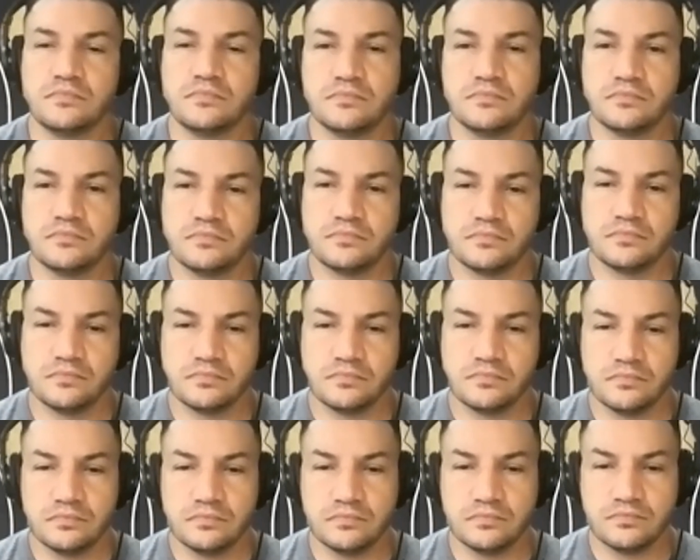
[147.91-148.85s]

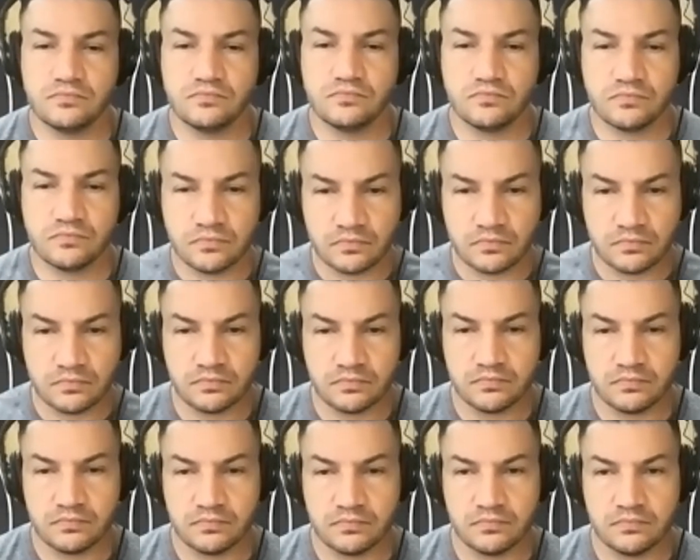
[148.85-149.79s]

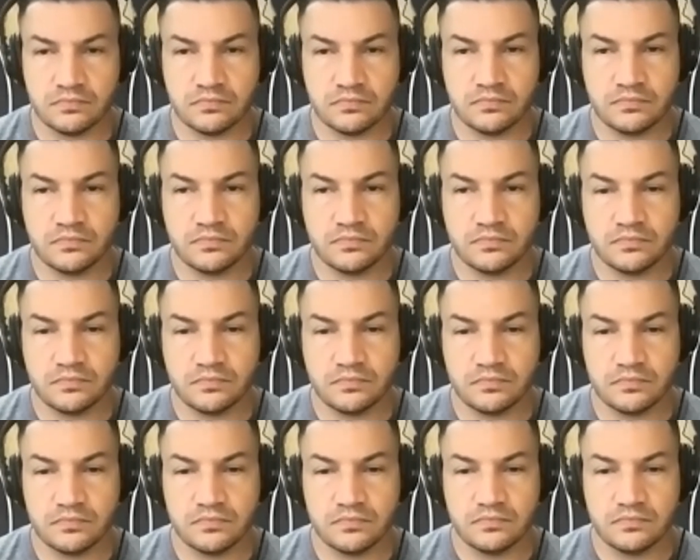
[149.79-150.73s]

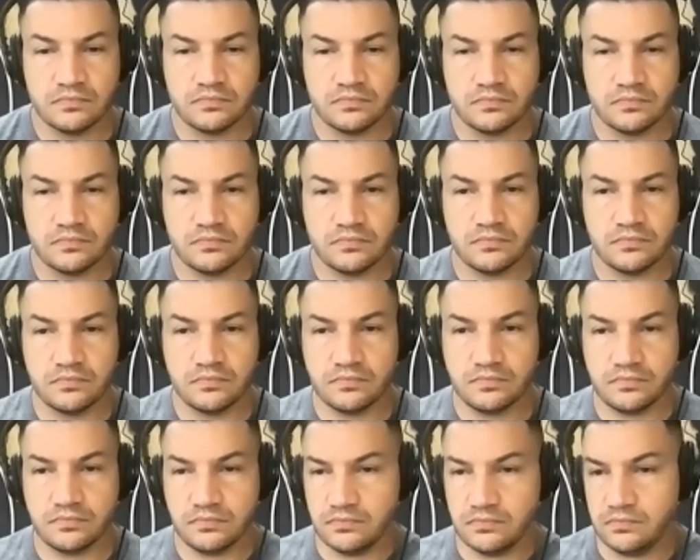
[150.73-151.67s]

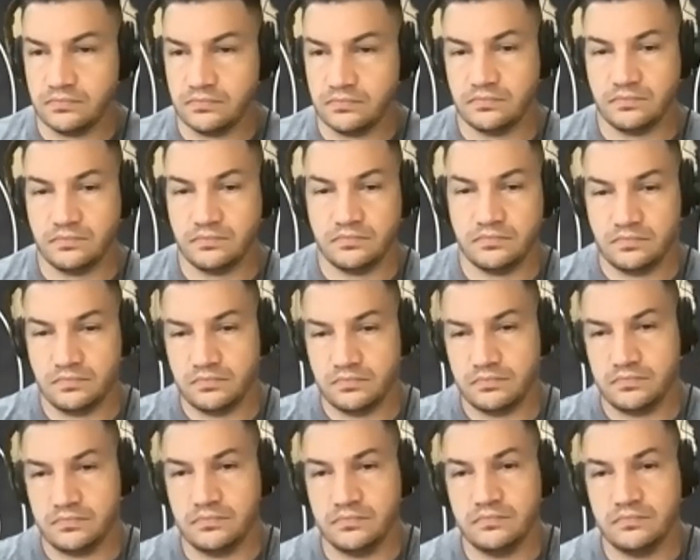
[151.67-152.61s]

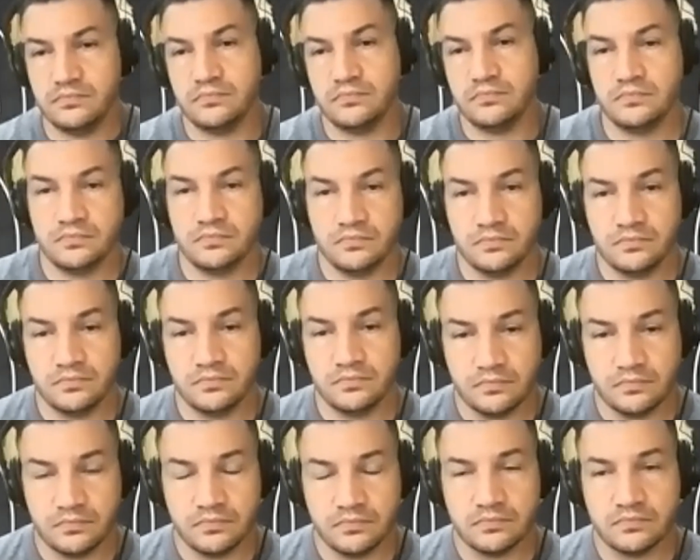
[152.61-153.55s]

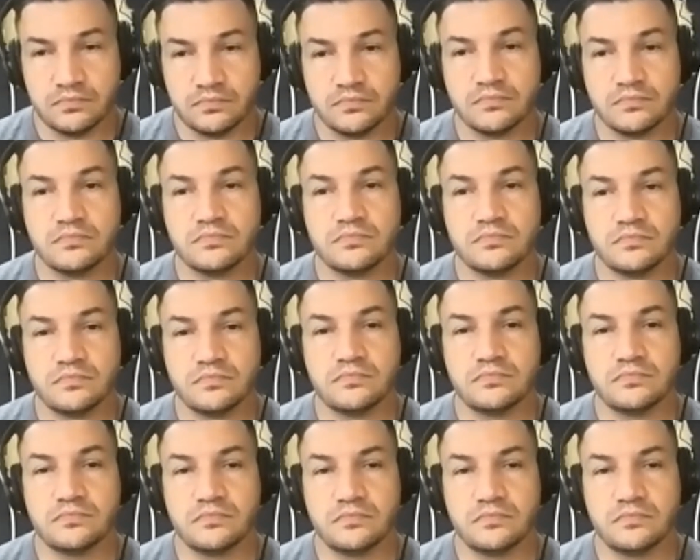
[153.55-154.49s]

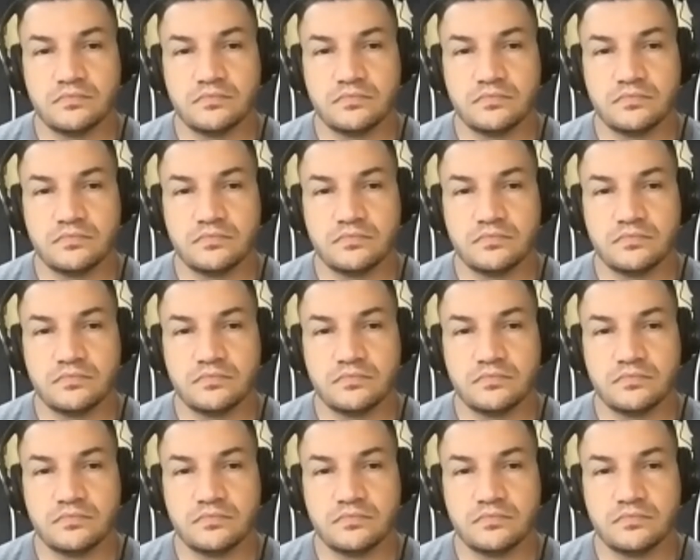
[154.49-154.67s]
(not speaking)